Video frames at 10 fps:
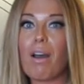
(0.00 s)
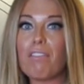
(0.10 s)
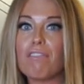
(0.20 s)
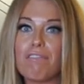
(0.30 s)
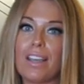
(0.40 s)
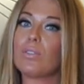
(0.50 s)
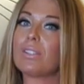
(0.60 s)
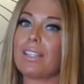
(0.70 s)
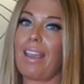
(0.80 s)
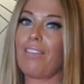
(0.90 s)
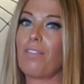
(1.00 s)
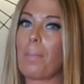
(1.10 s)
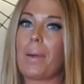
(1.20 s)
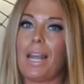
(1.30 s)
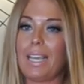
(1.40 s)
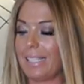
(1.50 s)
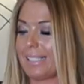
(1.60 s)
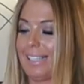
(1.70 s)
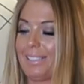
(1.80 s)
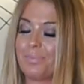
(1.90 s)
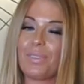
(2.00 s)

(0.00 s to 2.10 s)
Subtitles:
my fail-safe blazer.